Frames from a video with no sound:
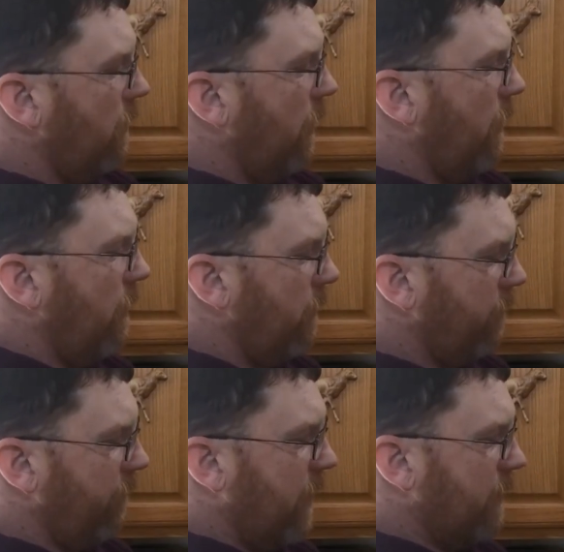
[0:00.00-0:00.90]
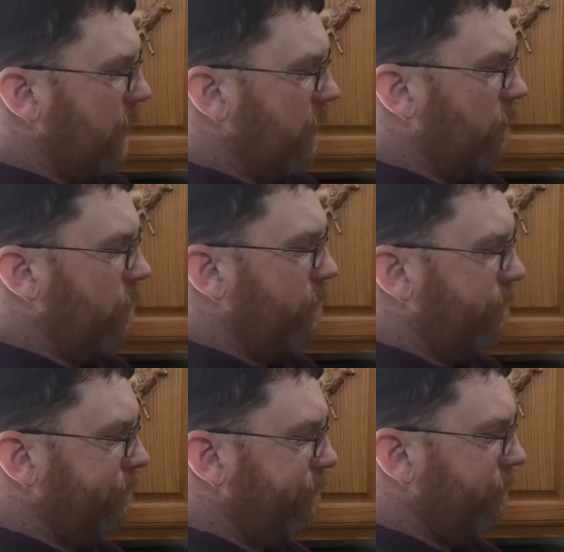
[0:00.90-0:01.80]
And in fact, I could
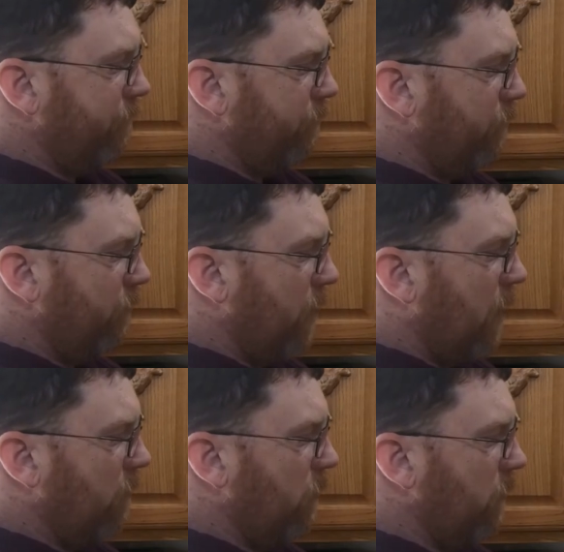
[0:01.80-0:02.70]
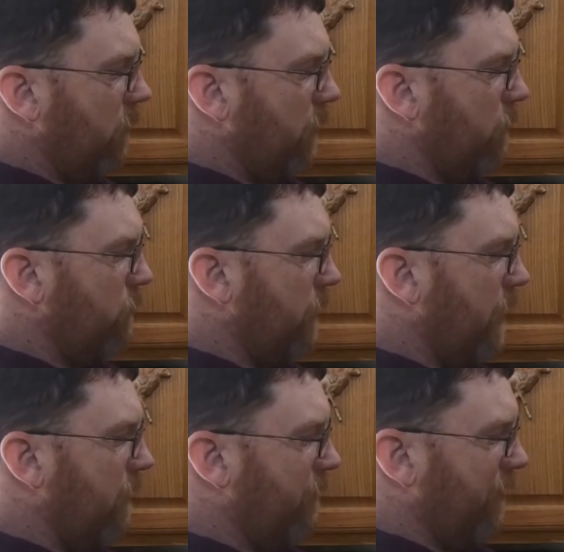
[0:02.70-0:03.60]
probably reuse
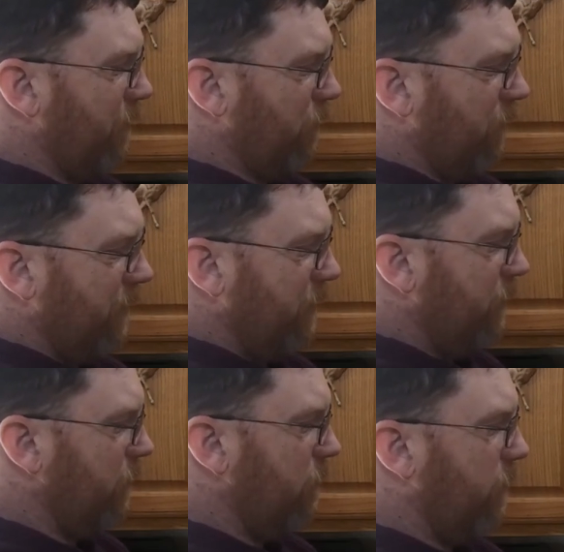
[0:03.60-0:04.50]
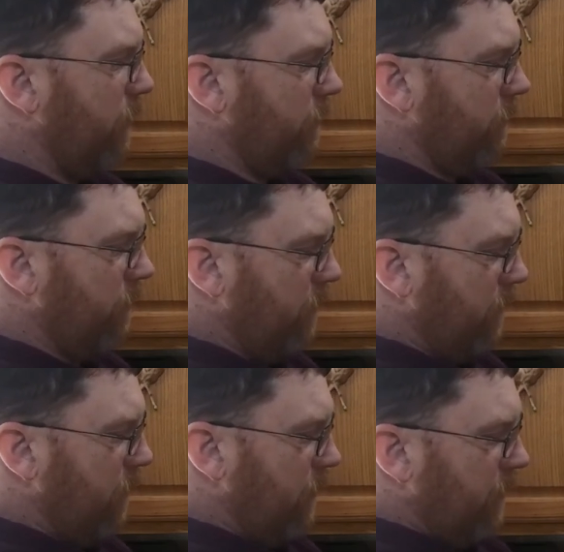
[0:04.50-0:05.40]
that if I wanted to, but
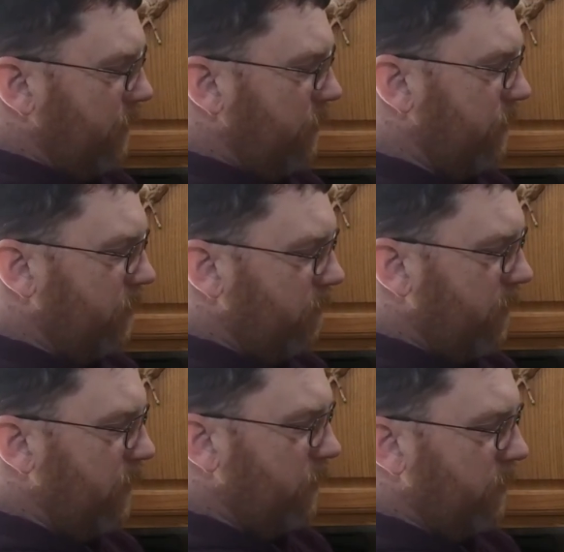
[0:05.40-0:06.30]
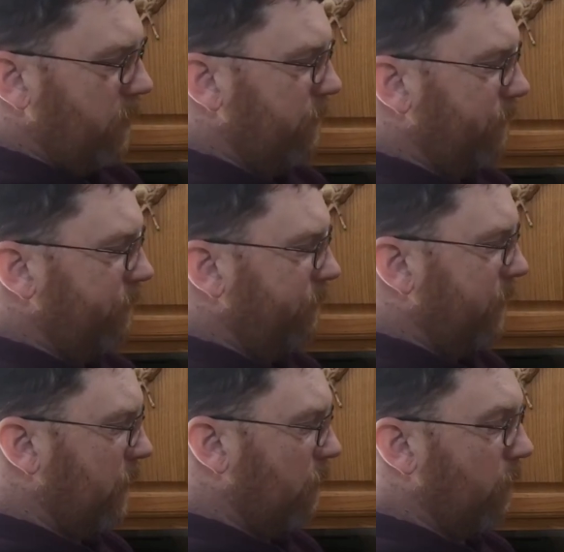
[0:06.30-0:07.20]
just to be sure,
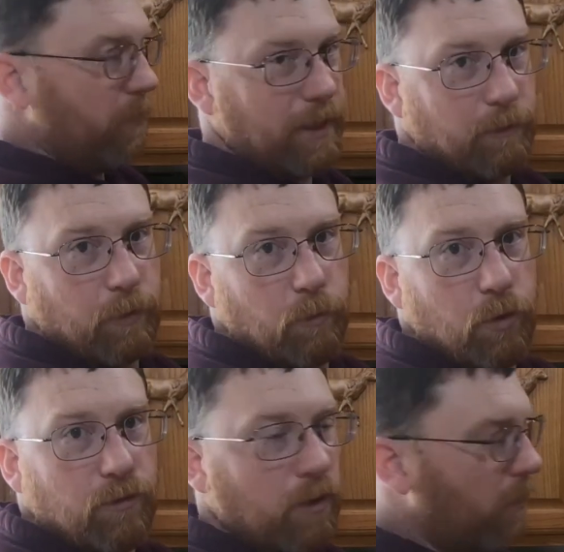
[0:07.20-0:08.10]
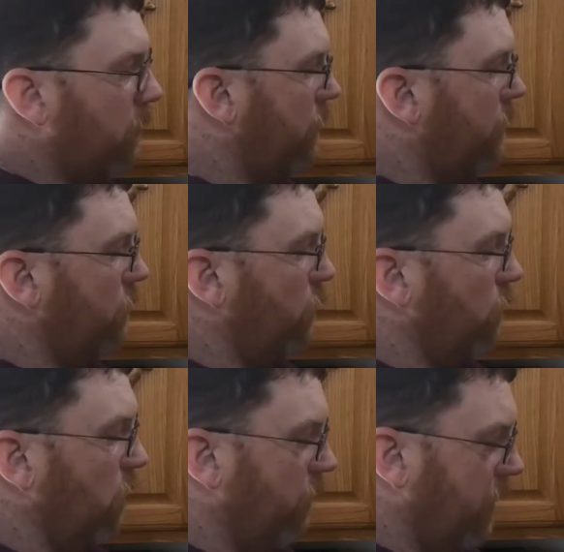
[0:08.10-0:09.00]
I'm going to go ahead and
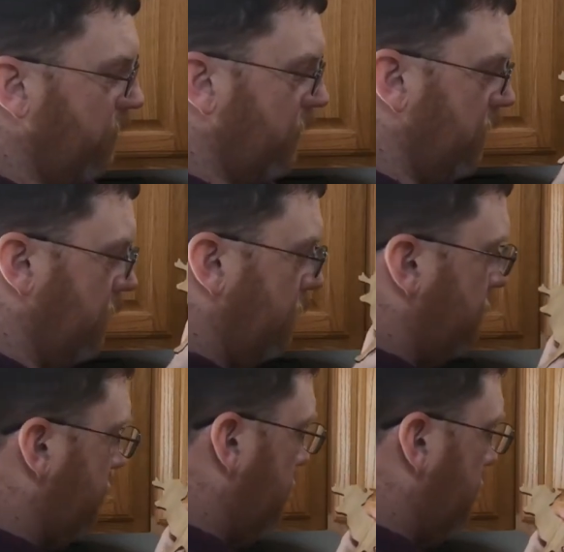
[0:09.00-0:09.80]
remove everything